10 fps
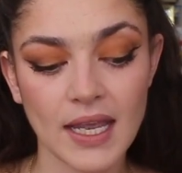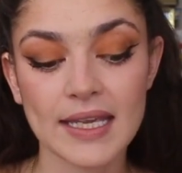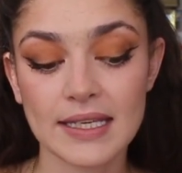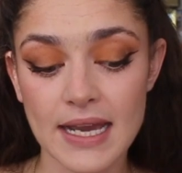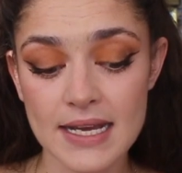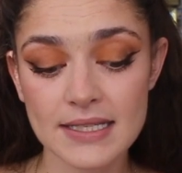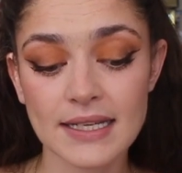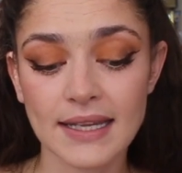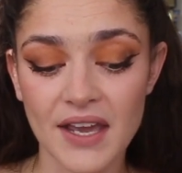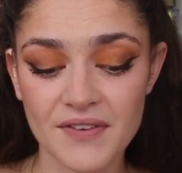Yes,
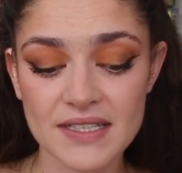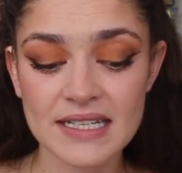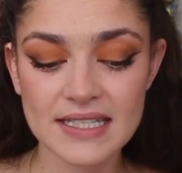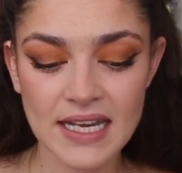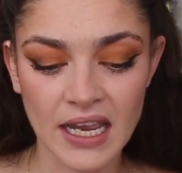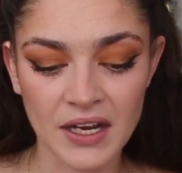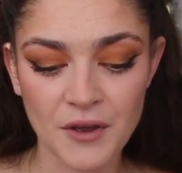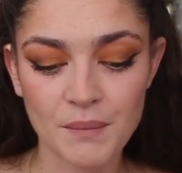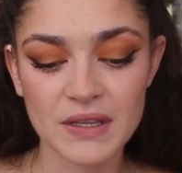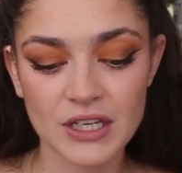life is
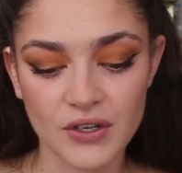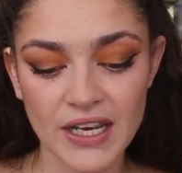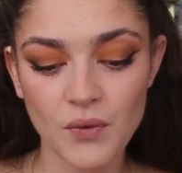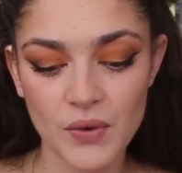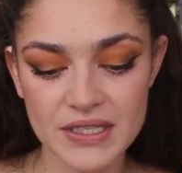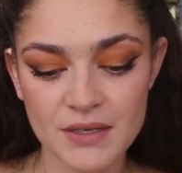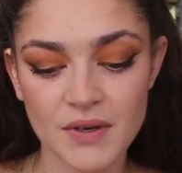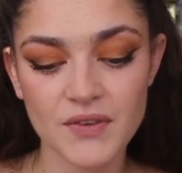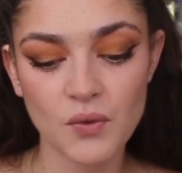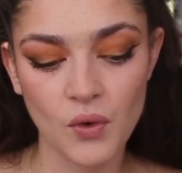insane, but the great wisdom
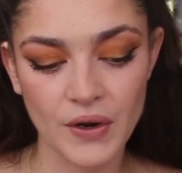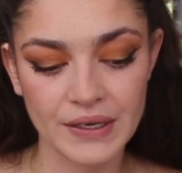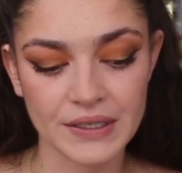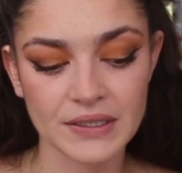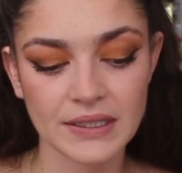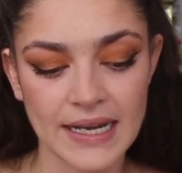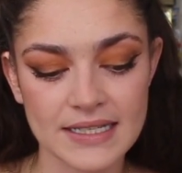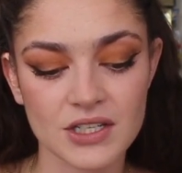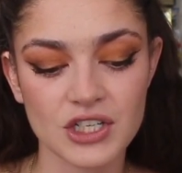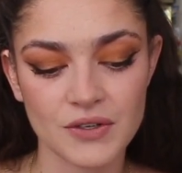of the warrior lies
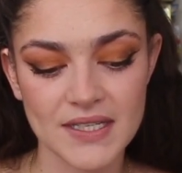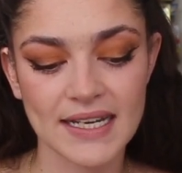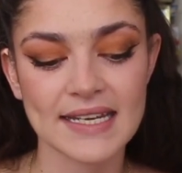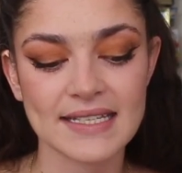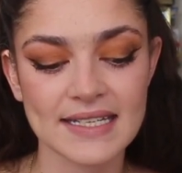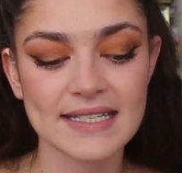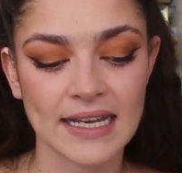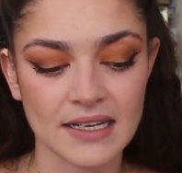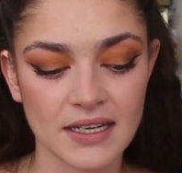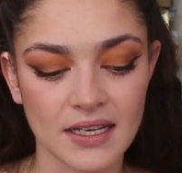in choosing his
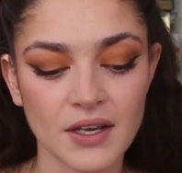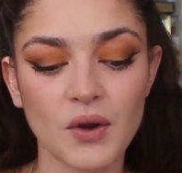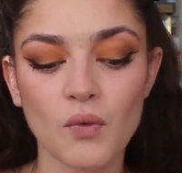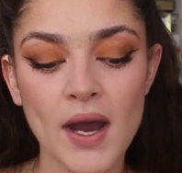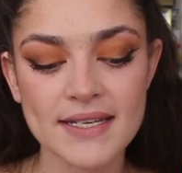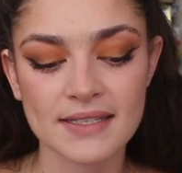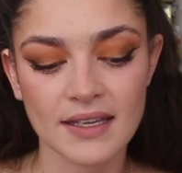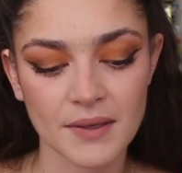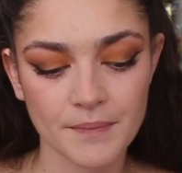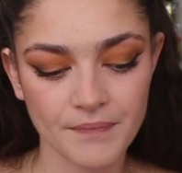insanity
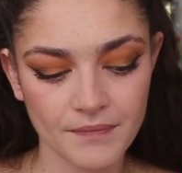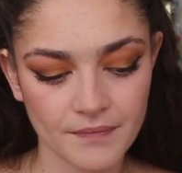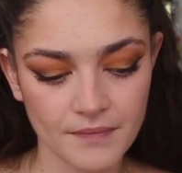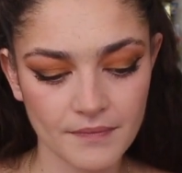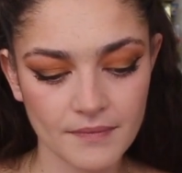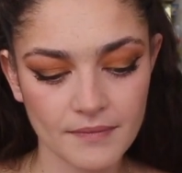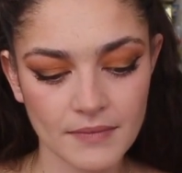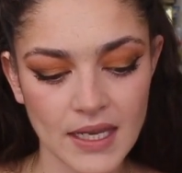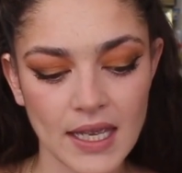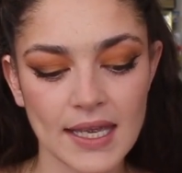wisely.
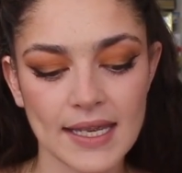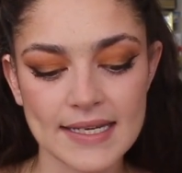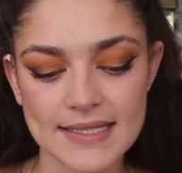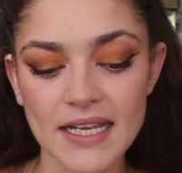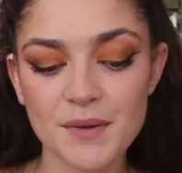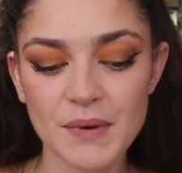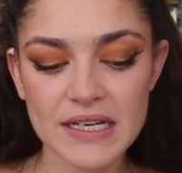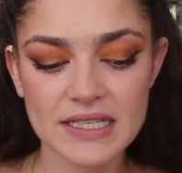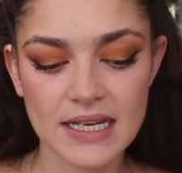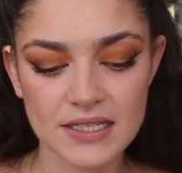He
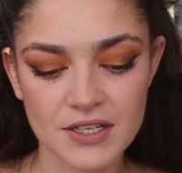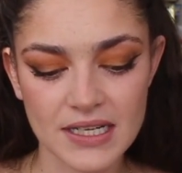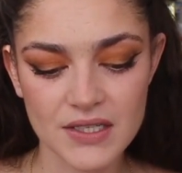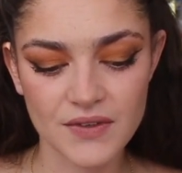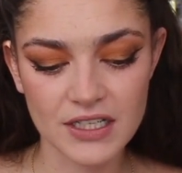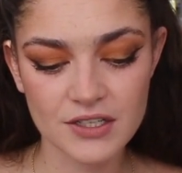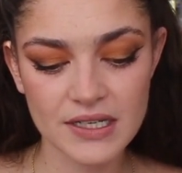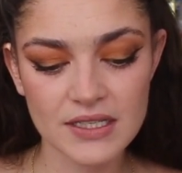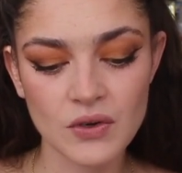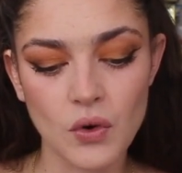celebrates yesterday's
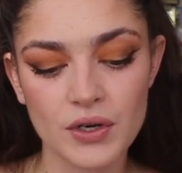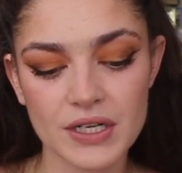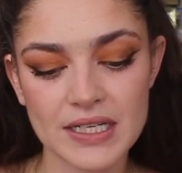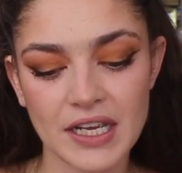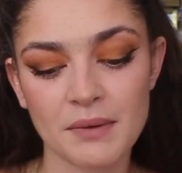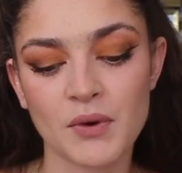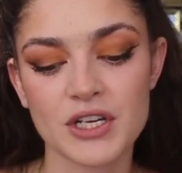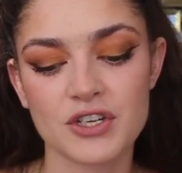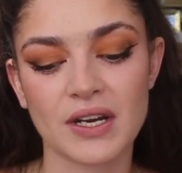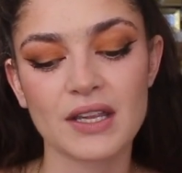victories in order to gain more
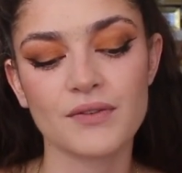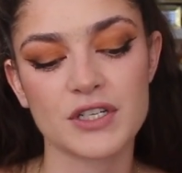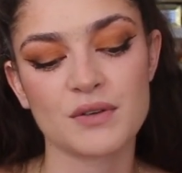strength for